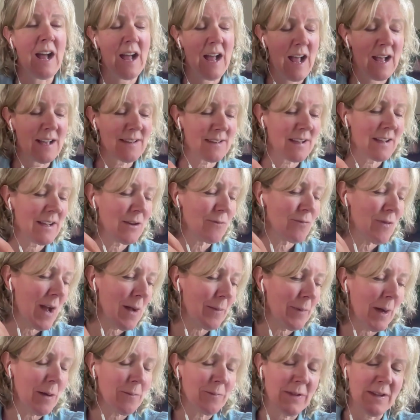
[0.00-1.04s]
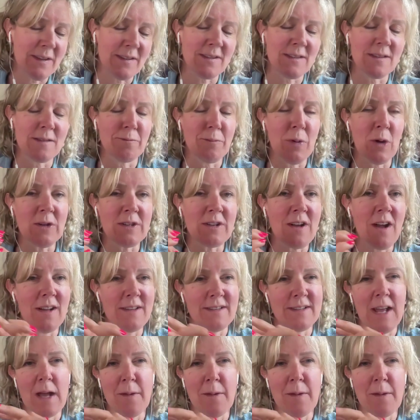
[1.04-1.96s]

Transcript: as I wrap up this podcast